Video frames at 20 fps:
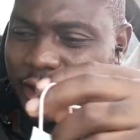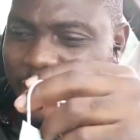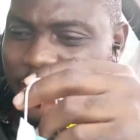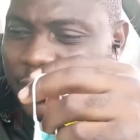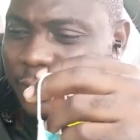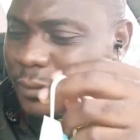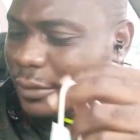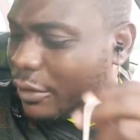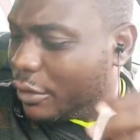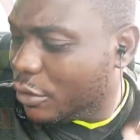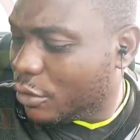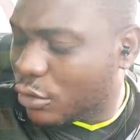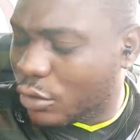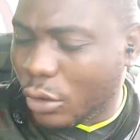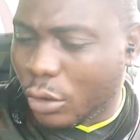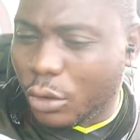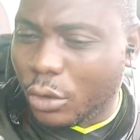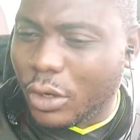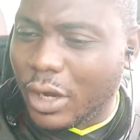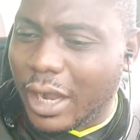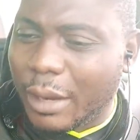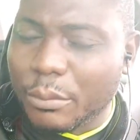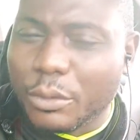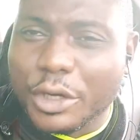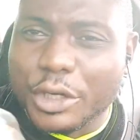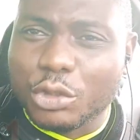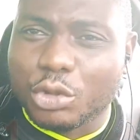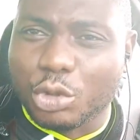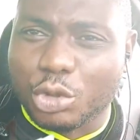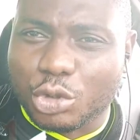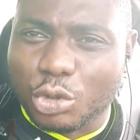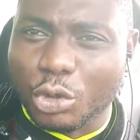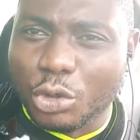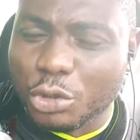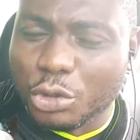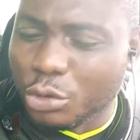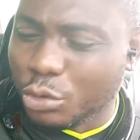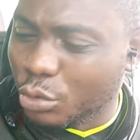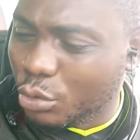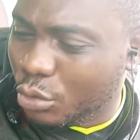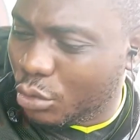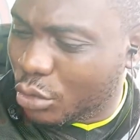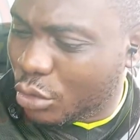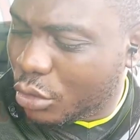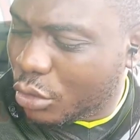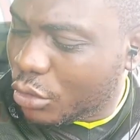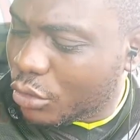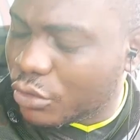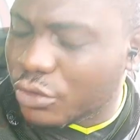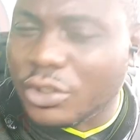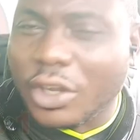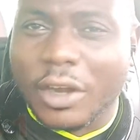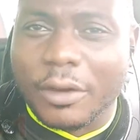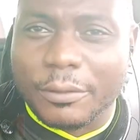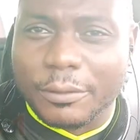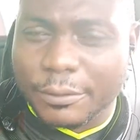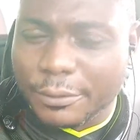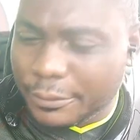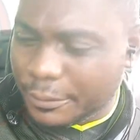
Okay, so I'm going to show you stuff.